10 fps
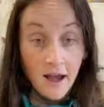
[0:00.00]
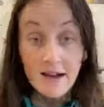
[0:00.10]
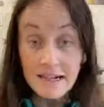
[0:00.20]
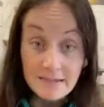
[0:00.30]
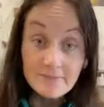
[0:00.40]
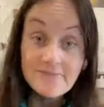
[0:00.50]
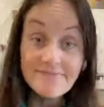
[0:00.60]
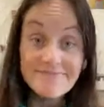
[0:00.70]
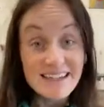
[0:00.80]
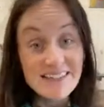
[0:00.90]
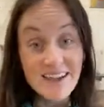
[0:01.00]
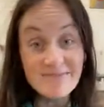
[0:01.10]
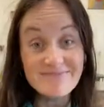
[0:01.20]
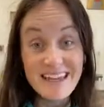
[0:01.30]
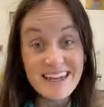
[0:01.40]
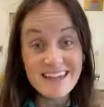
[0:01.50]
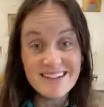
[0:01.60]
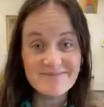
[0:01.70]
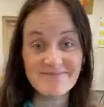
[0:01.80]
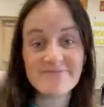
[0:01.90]
All right, that's all. Thank
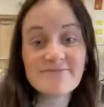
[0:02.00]
you.